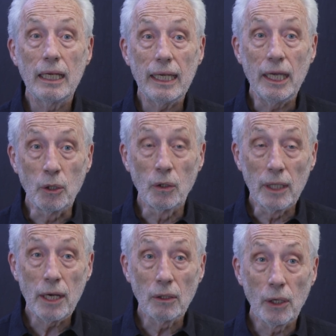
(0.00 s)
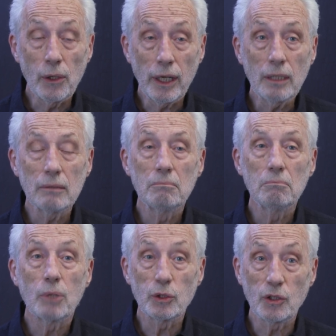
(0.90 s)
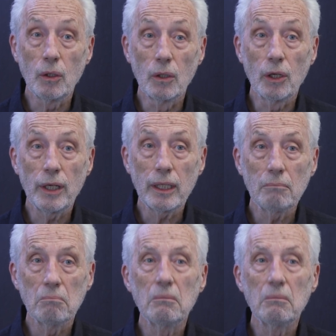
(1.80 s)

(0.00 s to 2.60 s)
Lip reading: Inner layer learning, personal learning,